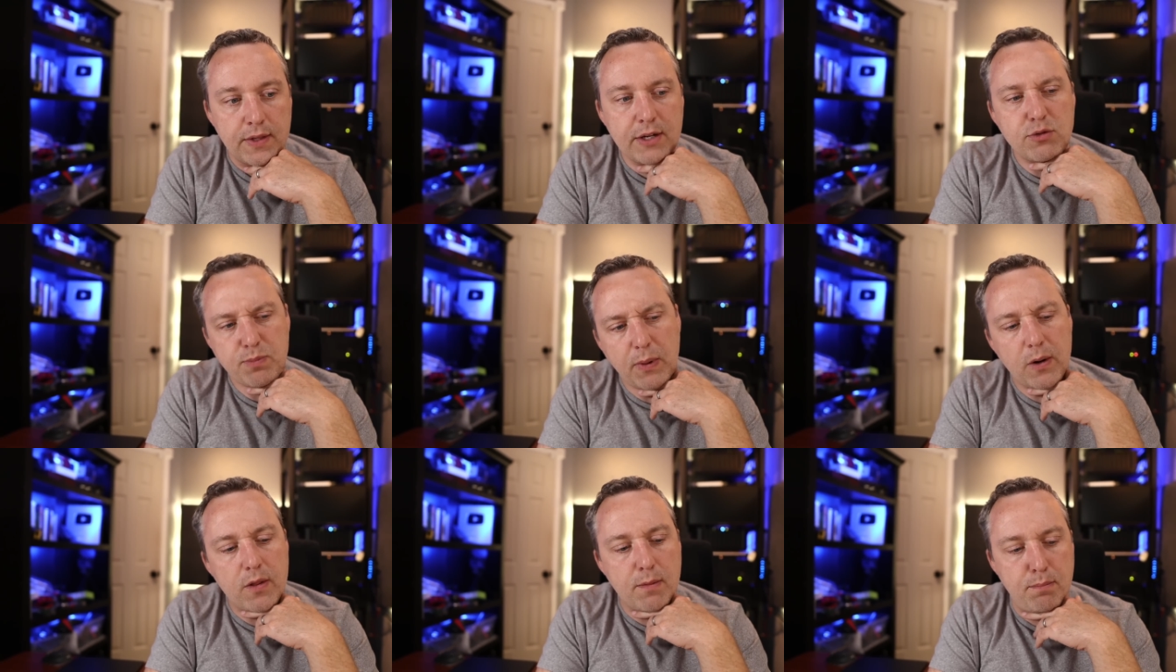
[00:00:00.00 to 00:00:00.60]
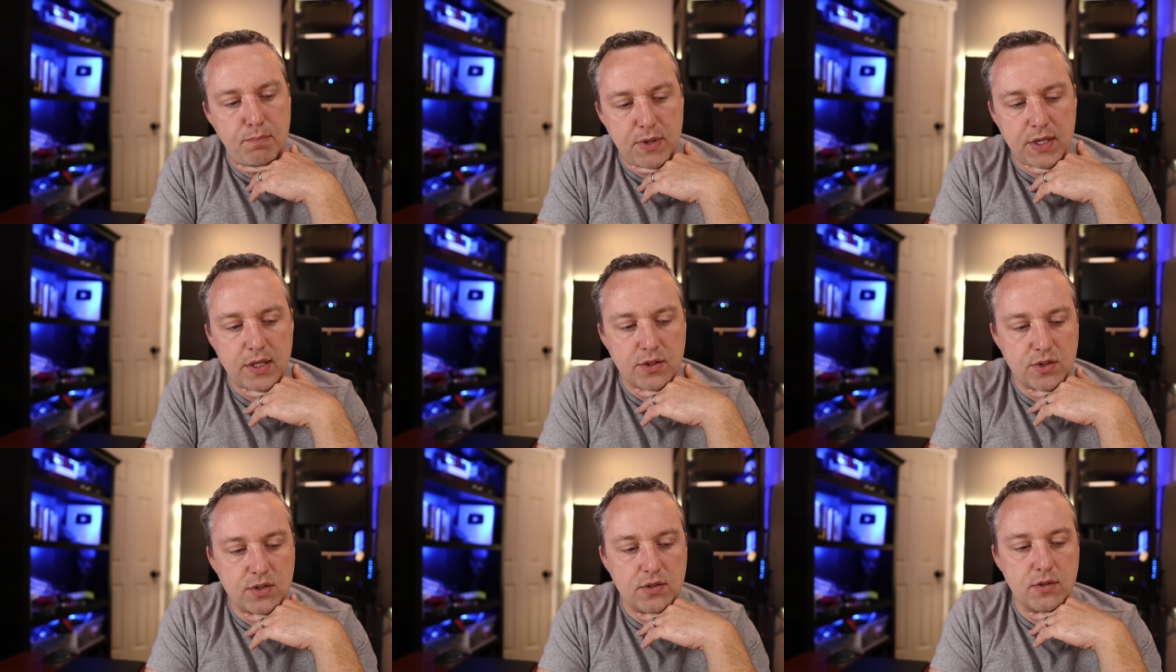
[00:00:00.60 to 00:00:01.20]
And that's probably the
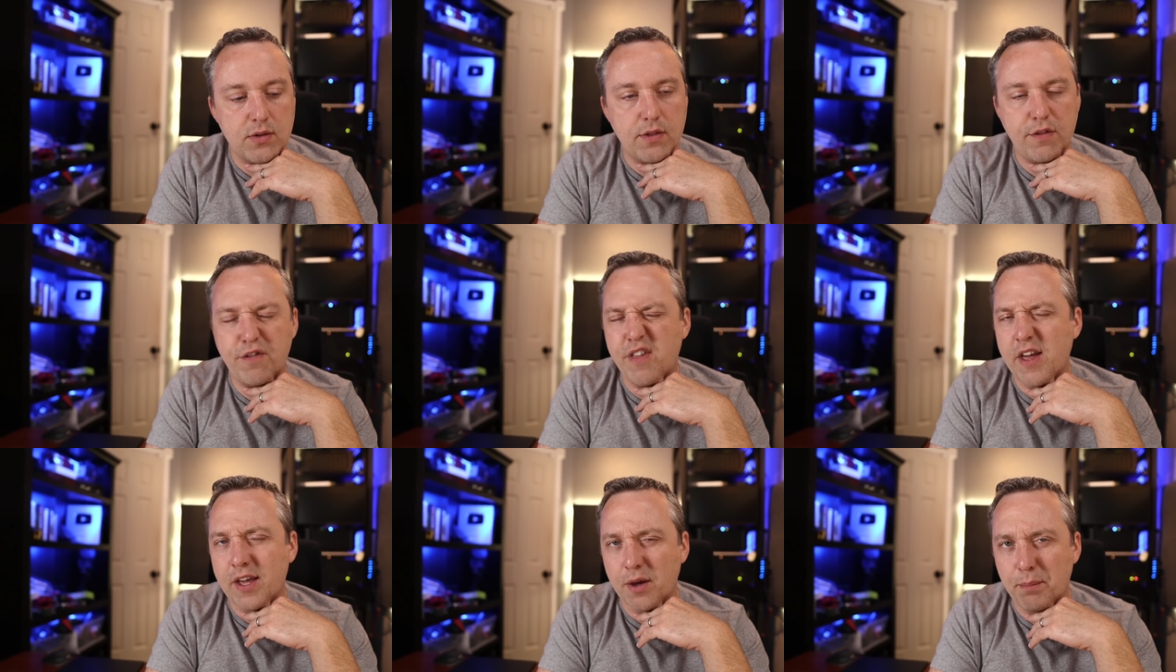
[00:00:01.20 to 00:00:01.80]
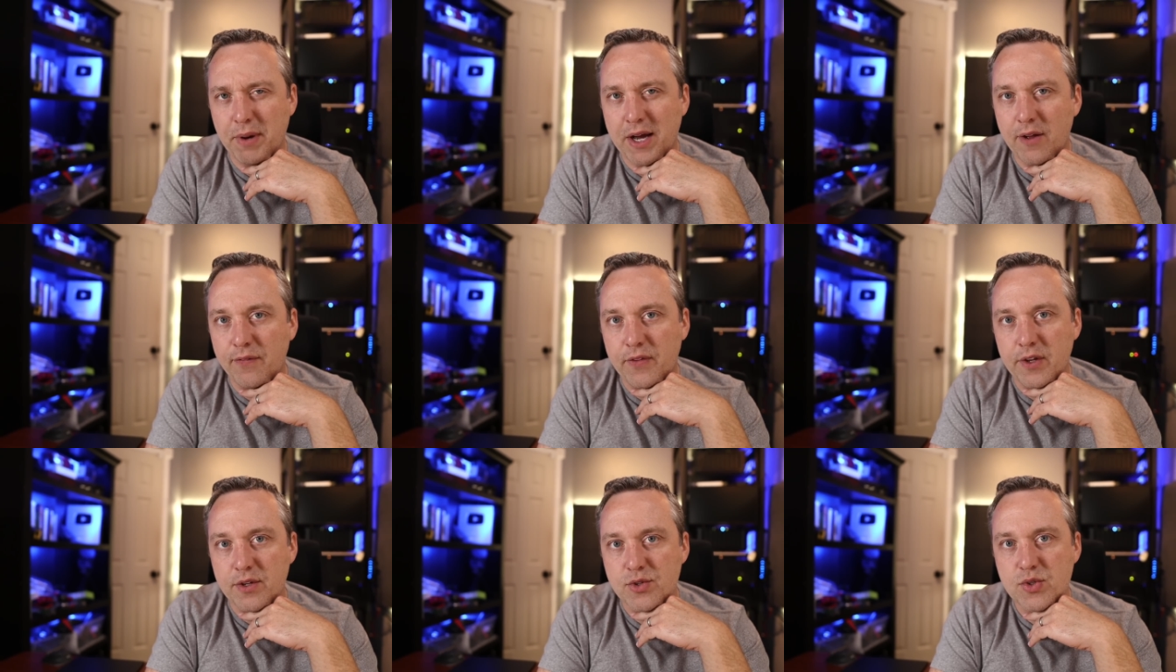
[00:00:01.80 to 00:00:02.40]
biggest thing
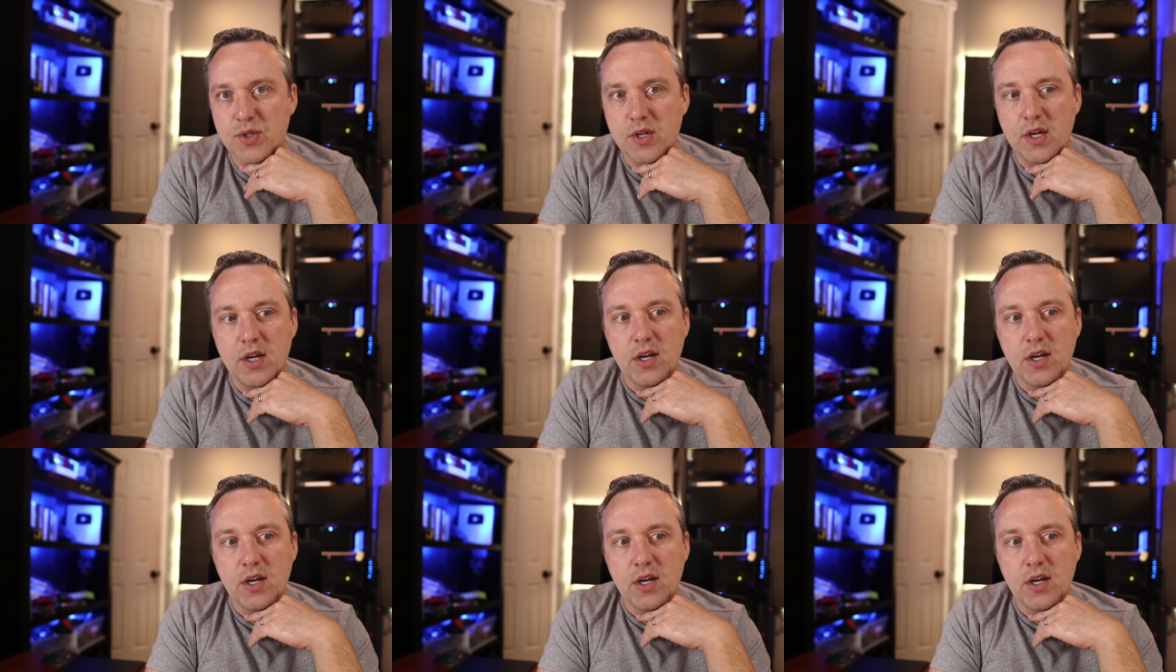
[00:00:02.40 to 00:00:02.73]
about this.